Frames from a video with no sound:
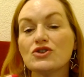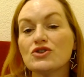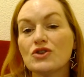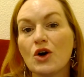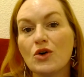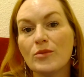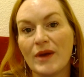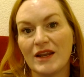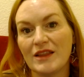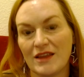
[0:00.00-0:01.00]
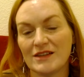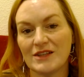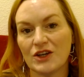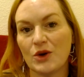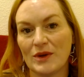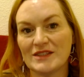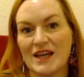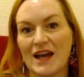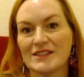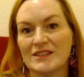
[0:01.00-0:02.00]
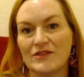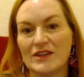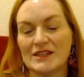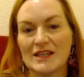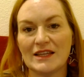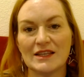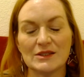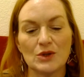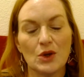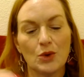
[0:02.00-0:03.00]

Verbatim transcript: so many things that go into activities like this